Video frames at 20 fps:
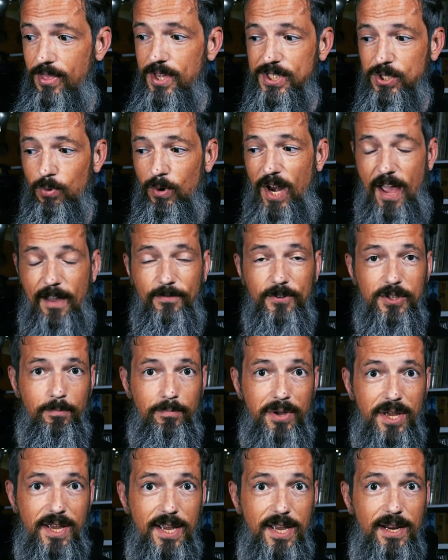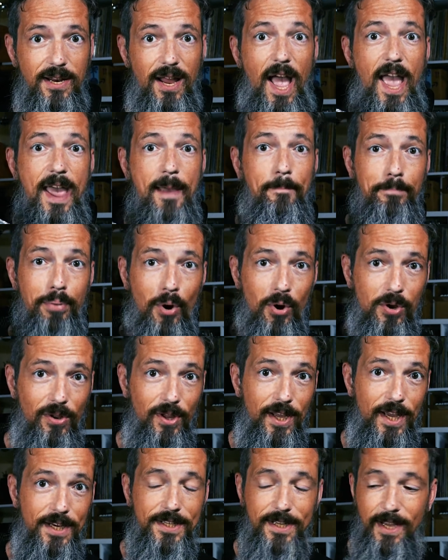This would have to be a
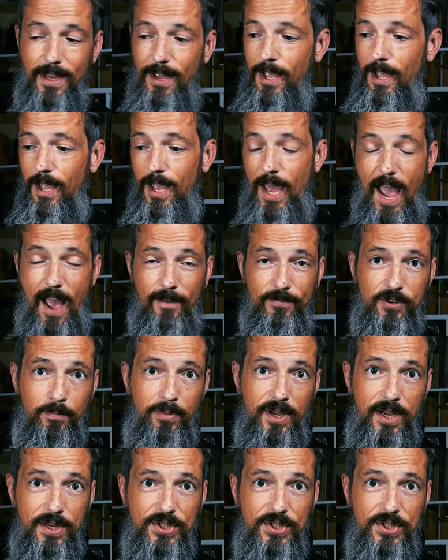booklet, have to be